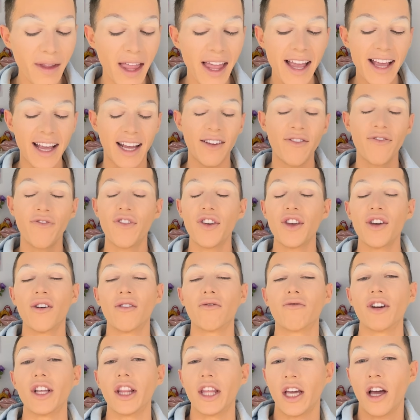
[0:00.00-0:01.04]
it can
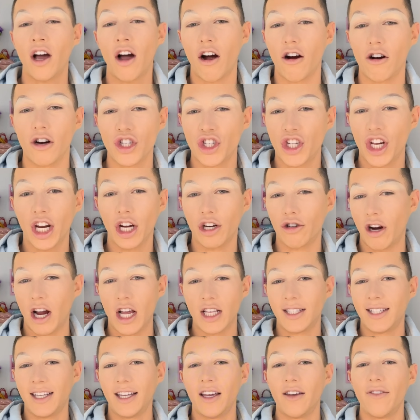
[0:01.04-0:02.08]
feel really harsh and
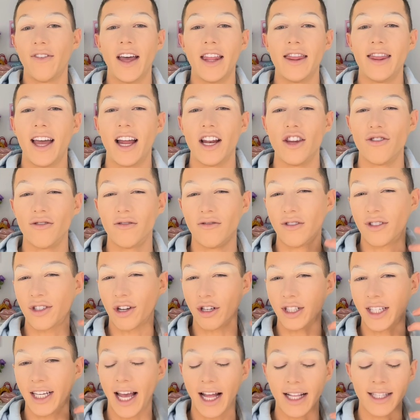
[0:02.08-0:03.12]
aggressive, and then you
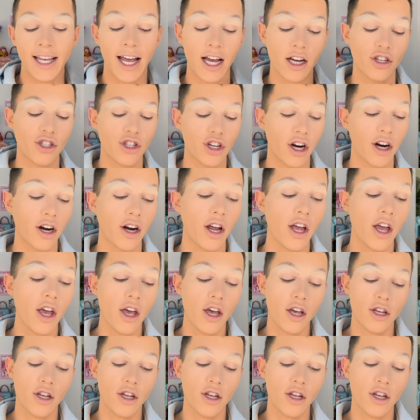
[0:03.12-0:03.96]
start to get texture.